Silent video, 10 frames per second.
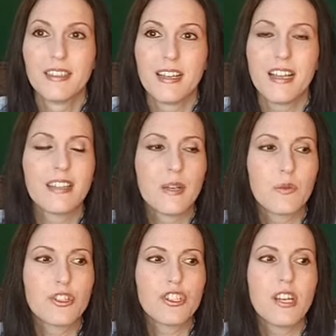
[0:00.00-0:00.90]
And they were
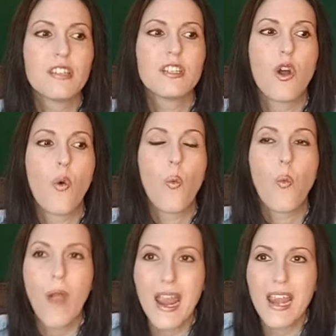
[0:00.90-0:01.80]
just
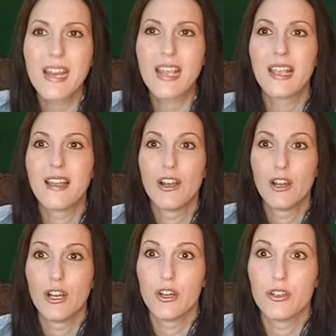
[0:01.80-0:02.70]
waiting,
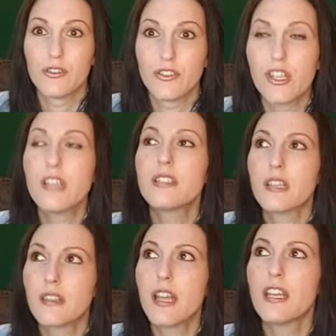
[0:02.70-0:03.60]
just
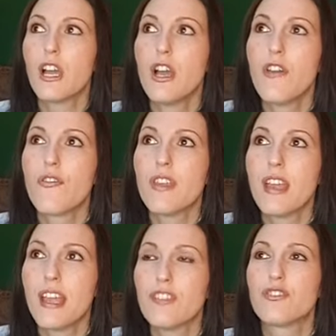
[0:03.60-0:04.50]
like the
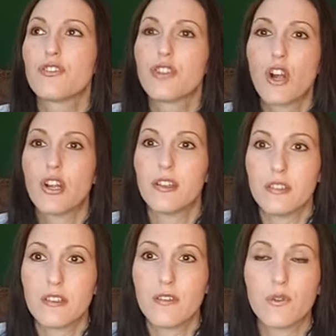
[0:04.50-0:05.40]
angels hearkened to
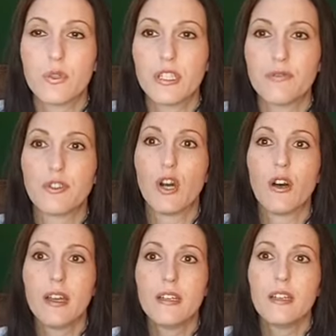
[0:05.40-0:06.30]
the voice of
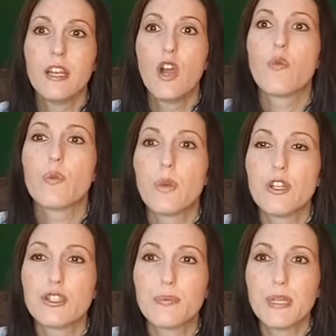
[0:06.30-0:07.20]
God. When we are
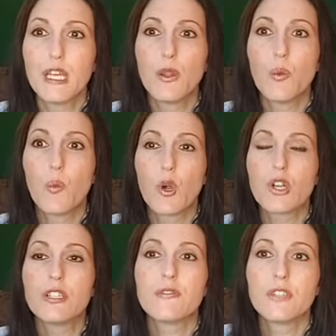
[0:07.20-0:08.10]
speaking the
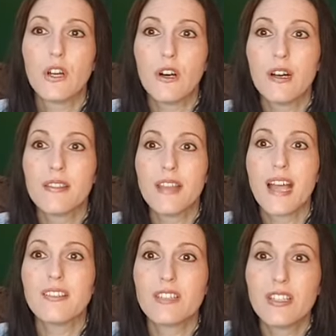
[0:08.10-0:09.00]
words of God,
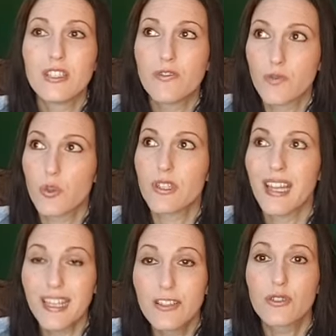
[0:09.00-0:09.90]
that sends forth
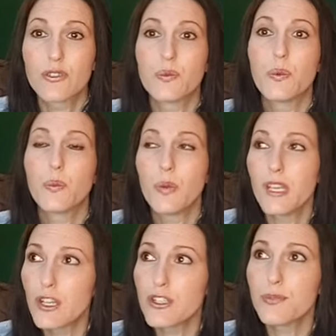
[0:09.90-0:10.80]
angels. When we
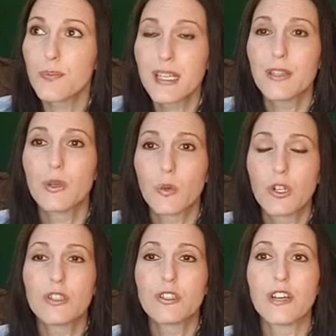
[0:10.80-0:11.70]
are speaking the
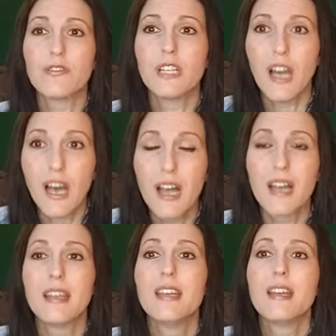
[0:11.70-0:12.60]
words of
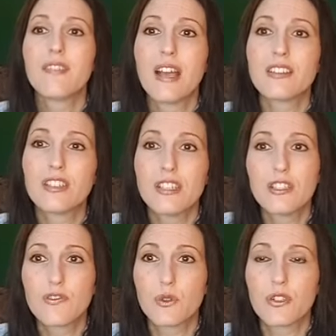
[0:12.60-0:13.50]
God, that sends
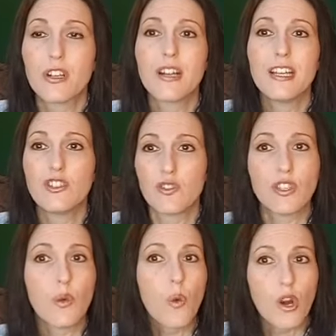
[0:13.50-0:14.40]
forth our angels
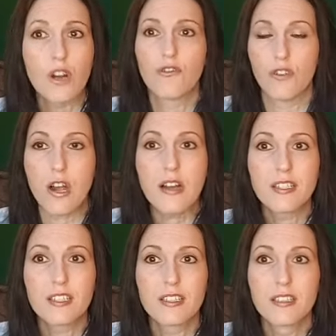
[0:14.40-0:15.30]
at work for us.